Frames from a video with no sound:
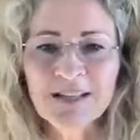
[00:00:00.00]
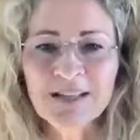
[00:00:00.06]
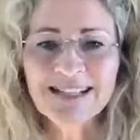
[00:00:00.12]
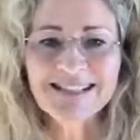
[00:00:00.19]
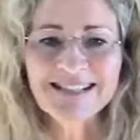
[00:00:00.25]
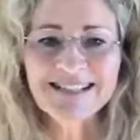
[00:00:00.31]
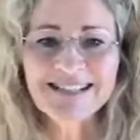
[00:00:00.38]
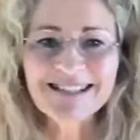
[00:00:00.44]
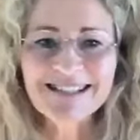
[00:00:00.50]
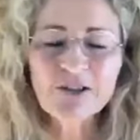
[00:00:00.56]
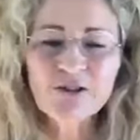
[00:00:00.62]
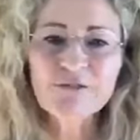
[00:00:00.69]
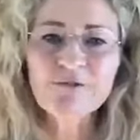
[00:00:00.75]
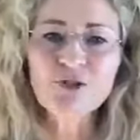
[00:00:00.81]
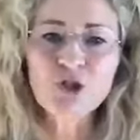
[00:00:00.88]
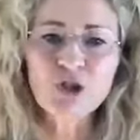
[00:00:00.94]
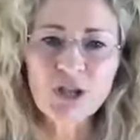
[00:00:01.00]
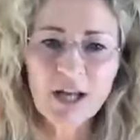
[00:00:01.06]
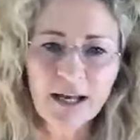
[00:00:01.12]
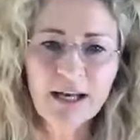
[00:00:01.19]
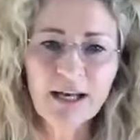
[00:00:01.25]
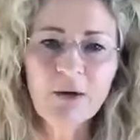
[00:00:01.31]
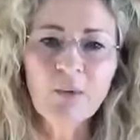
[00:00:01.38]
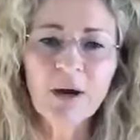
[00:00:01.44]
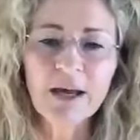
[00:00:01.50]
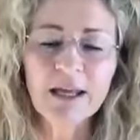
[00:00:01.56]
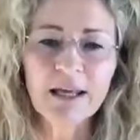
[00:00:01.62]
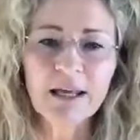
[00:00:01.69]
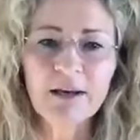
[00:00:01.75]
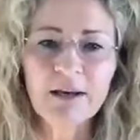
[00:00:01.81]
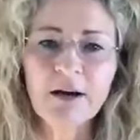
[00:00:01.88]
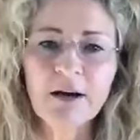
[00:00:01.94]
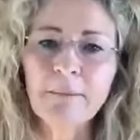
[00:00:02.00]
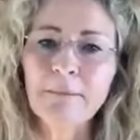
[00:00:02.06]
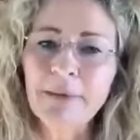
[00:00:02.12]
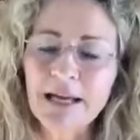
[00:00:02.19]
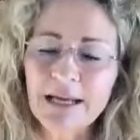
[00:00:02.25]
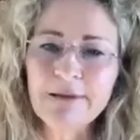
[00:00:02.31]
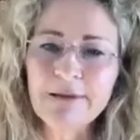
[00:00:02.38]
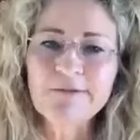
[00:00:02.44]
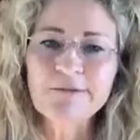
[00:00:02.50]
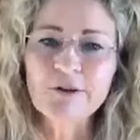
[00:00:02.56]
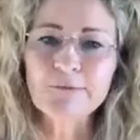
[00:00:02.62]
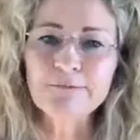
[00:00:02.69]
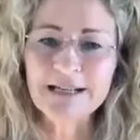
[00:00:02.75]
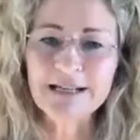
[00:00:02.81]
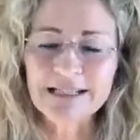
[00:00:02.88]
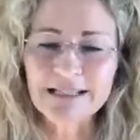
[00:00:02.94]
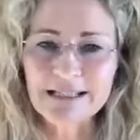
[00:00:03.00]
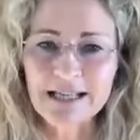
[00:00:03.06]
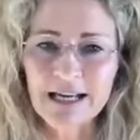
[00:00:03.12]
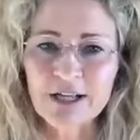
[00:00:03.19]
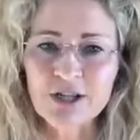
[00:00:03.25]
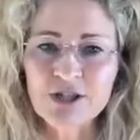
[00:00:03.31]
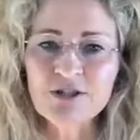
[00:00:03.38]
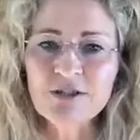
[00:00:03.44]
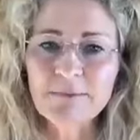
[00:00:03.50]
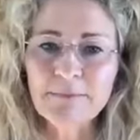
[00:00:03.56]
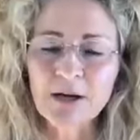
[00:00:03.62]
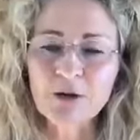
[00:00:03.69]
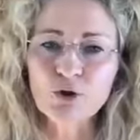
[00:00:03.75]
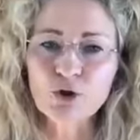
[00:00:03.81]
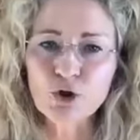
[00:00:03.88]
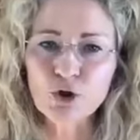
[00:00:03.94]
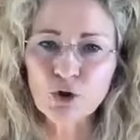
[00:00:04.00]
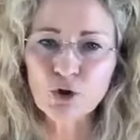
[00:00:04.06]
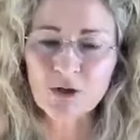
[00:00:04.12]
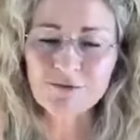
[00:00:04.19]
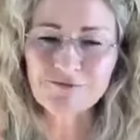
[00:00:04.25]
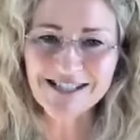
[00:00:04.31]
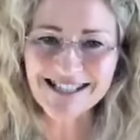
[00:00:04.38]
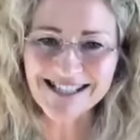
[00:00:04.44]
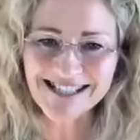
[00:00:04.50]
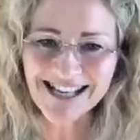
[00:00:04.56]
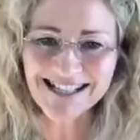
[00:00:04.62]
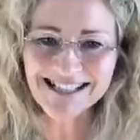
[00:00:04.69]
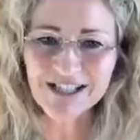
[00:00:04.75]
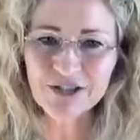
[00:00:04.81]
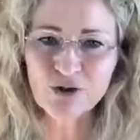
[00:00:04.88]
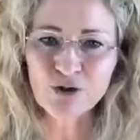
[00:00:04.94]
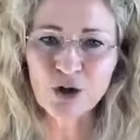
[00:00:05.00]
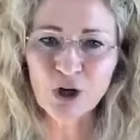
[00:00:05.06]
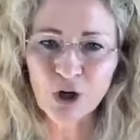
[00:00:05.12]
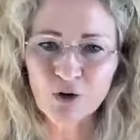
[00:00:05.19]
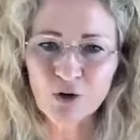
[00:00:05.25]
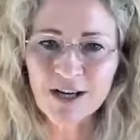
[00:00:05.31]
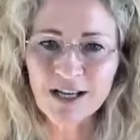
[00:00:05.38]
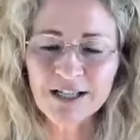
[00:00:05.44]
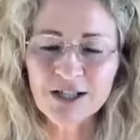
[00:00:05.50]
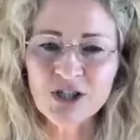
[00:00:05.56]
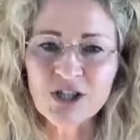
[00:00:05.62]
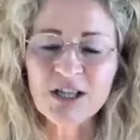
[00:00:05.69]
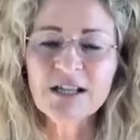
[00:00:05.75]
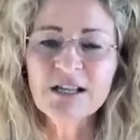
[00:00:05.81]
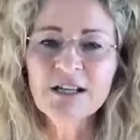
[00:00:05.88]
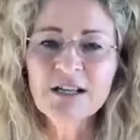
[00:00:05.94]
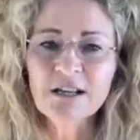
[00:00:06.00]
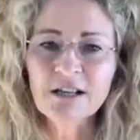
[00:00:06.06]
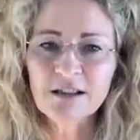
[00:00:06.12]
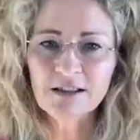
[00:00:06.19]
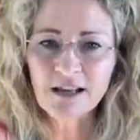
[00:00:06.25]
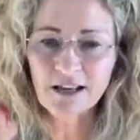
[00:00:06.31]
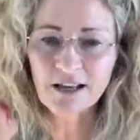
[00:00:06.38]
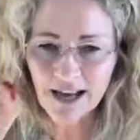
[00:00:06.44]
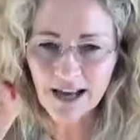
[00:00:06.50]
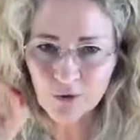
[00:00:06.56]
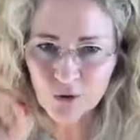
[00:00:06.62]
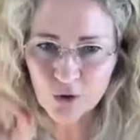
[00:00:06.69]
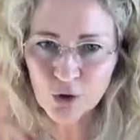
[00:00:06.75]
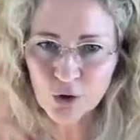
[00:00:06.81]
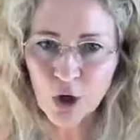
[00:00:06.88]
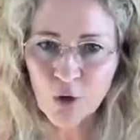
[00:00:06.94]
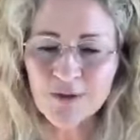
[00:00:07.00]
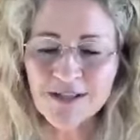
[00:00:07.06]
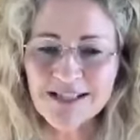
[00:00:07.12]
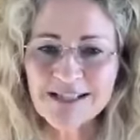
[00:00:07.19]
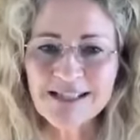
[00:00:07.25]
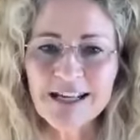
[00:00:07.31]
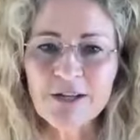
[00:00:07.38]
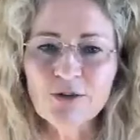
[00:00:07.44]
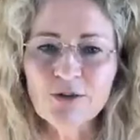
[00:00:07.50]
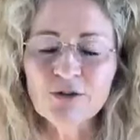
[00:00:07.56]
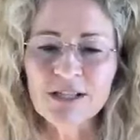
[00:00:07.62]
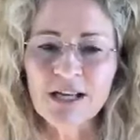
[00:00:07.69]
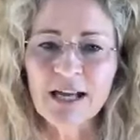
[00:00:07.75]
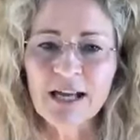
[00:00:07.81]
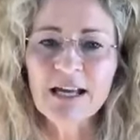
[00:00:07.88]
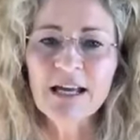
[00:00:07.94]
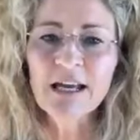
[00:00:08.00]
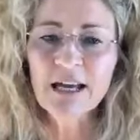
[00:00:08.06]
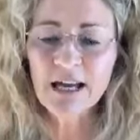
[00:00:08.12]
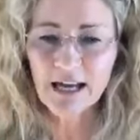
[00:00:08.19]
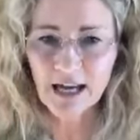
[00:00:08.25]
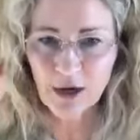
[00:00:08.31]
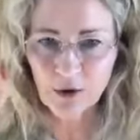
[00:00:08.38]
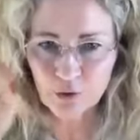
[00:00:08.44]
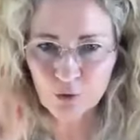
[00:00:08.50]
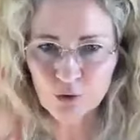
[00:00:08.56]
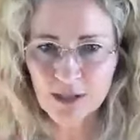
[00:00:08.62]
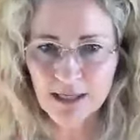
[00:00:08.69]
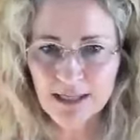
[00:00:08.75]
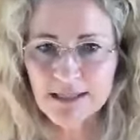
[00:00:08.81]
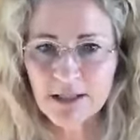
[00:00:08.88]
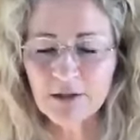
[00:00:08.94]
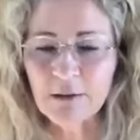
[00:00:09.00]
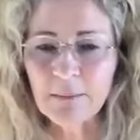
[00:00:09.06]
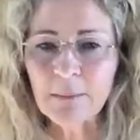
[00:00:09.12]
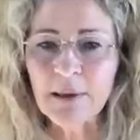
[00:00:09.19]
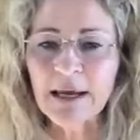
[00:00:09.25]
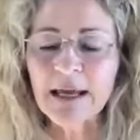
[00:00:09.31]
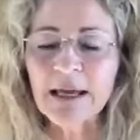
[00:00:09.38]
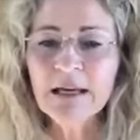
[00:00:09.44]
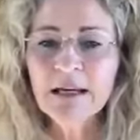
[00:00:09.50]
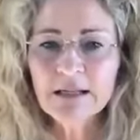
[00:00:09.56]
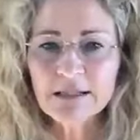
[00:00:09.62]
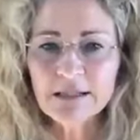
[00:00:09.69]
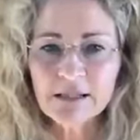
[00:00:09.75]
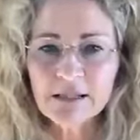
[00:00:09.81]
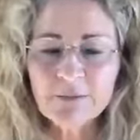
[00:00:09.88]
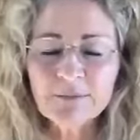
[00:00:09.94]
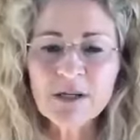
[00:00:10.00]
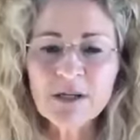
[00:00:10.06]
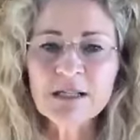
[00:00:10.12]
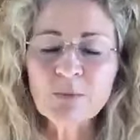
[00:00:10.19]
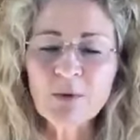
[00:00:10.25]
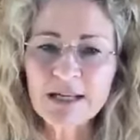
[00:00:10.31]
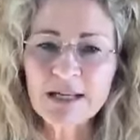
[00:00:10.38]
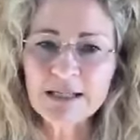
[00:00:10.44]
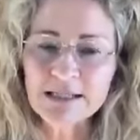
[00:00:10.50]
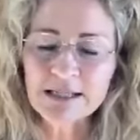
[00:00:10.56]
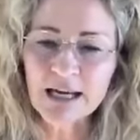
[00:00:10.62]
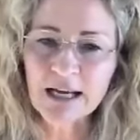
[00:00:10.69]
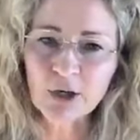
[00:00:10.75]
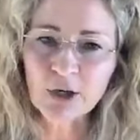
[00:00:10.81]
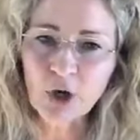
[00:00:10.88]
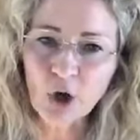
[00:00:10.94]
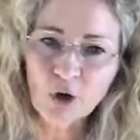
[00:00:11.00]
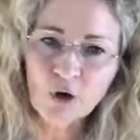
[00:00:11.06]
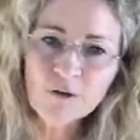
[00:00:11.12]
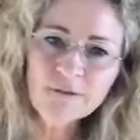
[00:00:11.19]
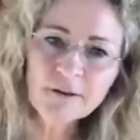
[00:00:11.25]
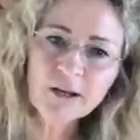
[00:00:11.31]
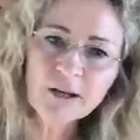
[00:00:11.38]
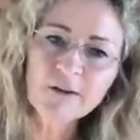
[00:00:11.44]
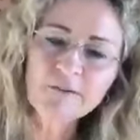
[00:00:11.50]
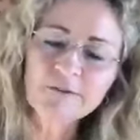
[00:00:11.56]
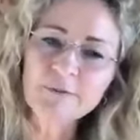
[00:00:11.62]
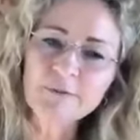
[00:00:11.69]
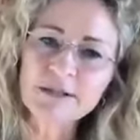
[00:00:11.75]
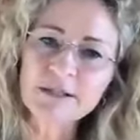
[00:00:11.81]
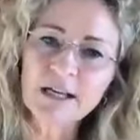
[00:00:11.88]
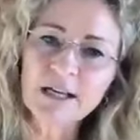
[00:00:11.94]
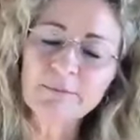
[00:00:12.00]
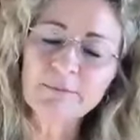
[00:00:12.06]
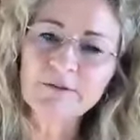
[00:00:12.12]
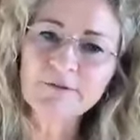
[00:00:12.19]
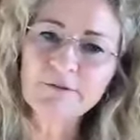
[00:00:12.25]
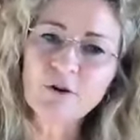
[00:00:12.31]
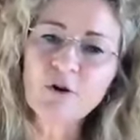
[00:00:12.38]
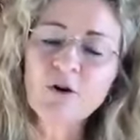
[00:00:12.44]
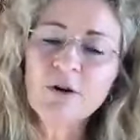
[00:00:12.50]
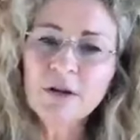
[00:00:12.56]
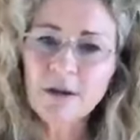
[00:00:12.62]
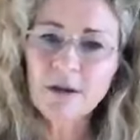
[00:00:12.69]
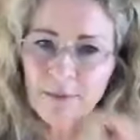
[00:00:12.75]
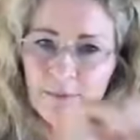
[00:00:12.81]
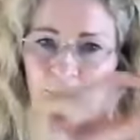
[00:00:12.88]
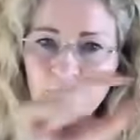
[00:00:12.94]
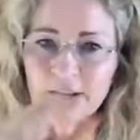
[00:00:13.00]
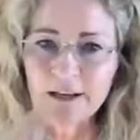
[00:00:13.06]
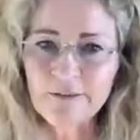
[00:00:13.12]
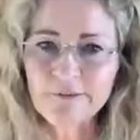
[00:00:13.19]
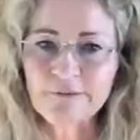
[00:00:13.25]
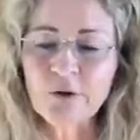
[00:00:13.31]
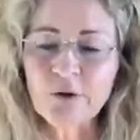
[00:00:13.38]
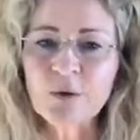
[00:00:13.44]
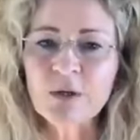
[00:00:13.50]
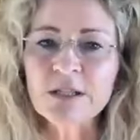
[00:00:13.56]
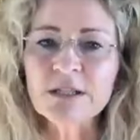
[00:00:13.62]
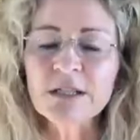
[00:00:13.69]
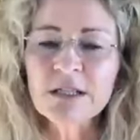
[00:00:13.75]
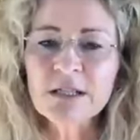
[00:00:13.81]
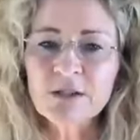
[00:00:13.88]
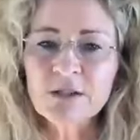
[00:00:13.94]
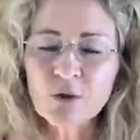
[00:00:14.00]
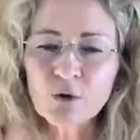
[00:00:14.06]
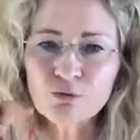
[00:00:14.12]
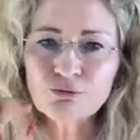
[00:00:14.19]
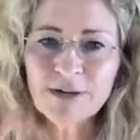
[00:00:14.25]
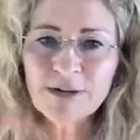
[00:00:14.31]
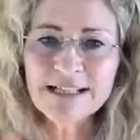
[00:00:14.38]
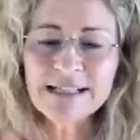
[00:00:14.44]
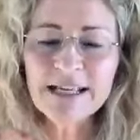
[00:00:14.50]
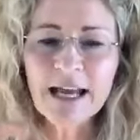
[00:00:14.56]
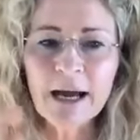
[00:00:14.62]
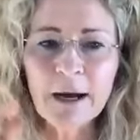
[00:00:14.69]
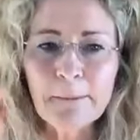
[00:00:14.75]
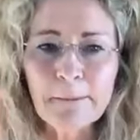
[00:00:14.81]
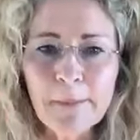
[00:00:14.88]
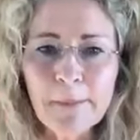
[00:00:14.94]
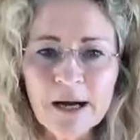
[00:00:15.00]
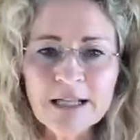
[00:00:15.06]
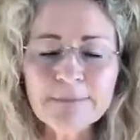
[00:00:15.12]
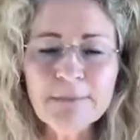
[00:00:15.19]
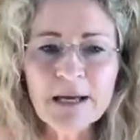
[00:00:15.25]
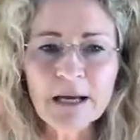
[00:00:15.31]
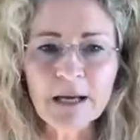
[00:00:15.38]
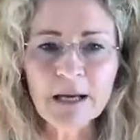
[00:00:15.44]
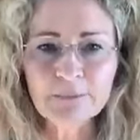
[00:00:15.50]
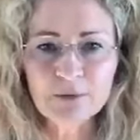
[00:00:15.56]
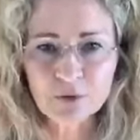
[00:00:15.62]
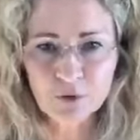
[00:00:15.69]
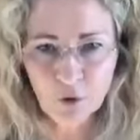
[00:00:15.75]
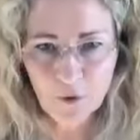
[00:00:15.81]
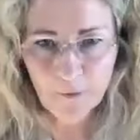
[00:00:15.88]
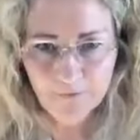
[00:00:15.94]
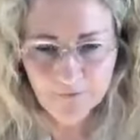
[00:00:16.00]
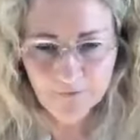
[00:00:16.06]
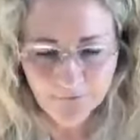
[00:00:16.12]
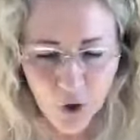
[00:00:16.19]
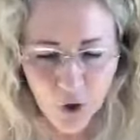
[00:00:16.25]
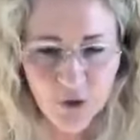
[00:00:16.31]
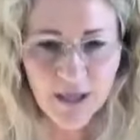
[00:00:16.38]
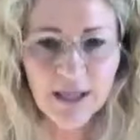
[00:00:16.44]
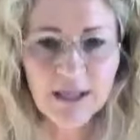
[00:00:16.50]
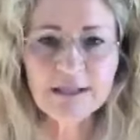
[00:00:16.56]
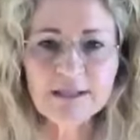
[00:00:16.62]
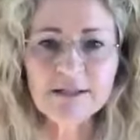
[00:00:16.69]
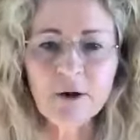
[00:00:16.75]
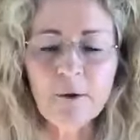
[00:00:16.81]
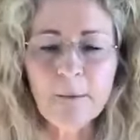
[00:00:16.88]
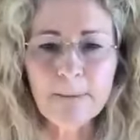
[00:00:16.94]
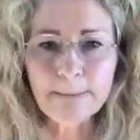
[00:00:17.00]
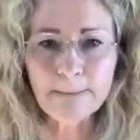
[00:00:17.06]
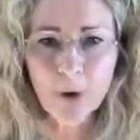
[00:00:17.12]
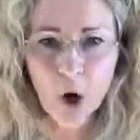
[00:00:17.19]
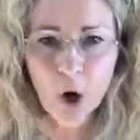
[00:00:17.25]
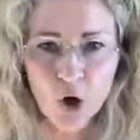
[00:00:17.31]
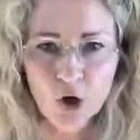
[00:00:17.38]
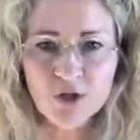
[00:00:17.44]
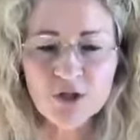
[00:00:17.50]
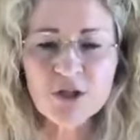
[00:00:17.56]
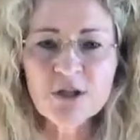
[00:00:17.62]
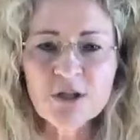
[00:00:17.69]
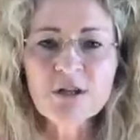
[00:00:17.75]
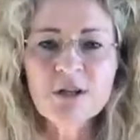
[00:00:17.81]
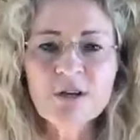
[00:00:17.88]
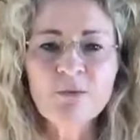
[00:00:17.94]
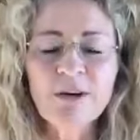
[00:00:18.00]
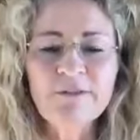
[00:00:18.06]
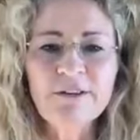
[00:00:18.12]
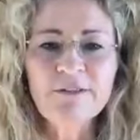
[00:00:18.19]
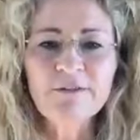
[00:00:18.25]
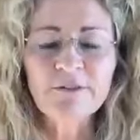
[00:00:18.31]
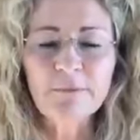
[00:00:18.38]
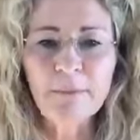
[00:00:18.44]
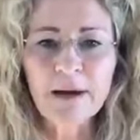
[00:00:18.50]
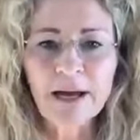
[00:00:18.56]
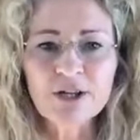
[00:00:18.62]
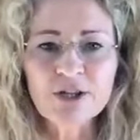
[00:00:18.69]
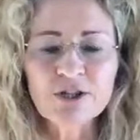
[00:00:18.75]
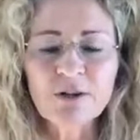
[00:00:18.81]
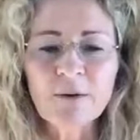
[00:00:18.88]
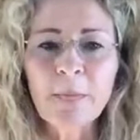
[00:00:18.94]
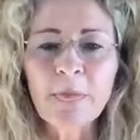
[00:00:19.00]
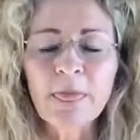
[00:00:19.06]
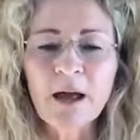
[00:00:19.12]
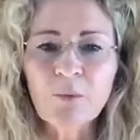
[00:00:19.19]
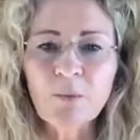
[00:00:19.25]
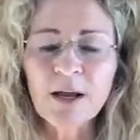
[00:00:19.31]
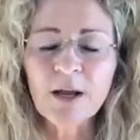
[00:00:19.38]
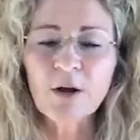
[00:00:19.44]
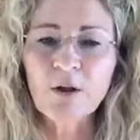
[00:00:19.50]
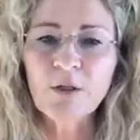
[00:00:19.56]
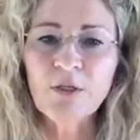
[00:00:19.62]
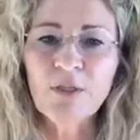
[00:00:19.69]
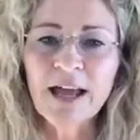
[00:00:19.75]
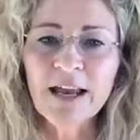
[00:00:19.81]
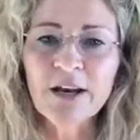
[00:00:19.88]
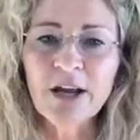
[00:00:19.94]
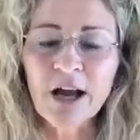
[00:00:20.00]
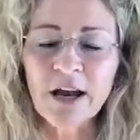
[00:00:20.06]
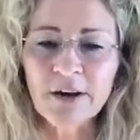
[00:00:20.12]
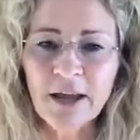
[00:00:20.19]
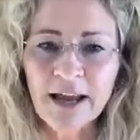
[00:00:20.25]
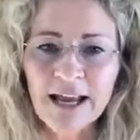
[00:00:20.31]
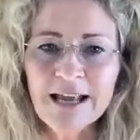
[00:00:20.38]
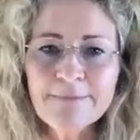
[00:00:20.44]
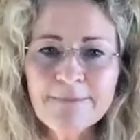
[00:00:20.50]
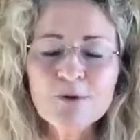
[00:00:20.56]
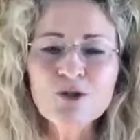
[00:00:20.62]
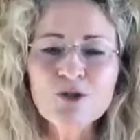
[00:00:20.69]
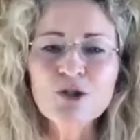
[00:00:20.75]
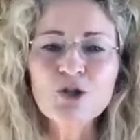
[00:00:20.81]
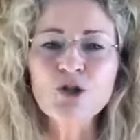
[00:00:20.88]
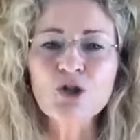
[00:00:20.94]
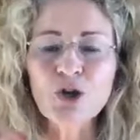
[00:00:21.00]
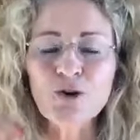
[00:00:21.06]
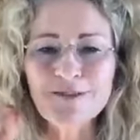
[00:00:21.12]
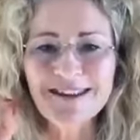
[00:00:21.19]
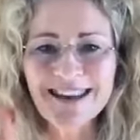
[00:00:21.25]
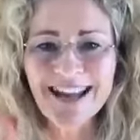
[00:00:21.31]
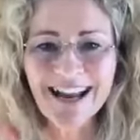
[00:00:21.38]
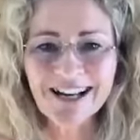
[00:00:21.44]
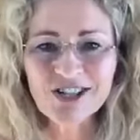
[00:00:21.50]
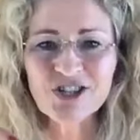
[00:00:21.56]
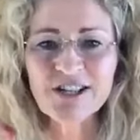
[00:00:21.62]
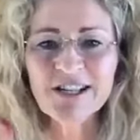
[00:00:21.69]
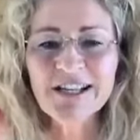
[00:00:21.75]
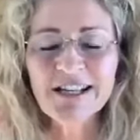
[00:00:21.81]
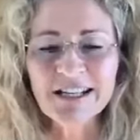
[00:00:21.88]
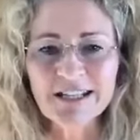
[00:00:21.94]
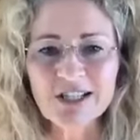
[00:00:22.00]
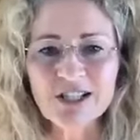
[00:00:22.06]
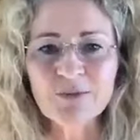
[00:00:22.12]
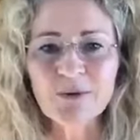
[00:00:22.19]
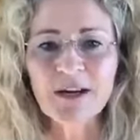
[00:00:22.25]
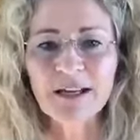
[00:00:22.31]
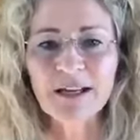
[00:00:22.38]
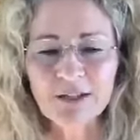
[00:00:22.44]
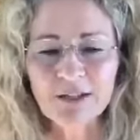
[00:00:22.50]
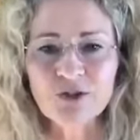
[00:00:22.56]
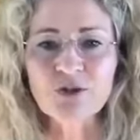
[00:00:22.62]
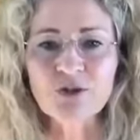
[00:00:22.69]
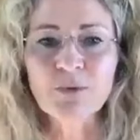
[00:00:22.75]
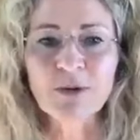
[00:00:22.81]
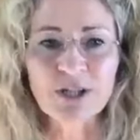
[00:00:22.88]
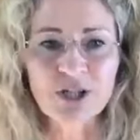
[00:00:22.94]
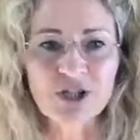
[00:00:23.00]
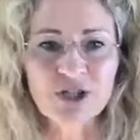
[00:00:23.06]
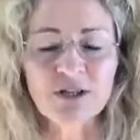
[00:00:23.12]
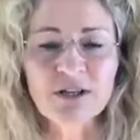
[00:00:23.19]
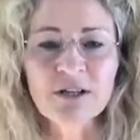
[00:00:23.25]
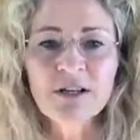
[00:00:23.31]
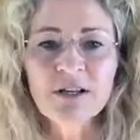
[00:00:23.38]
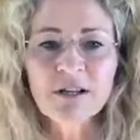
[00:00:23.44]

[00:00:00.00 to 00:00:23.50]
Instead of gently waking up, maybe through meditation, about tuning, resetting your own energy, that how you're going to set your day, how your day is going to be. Sometimes we can take an overload from the day before and bring it forward. So already our mind becomes so foggy, so bogged with information, that we are then unable to tune naturally into our intuition.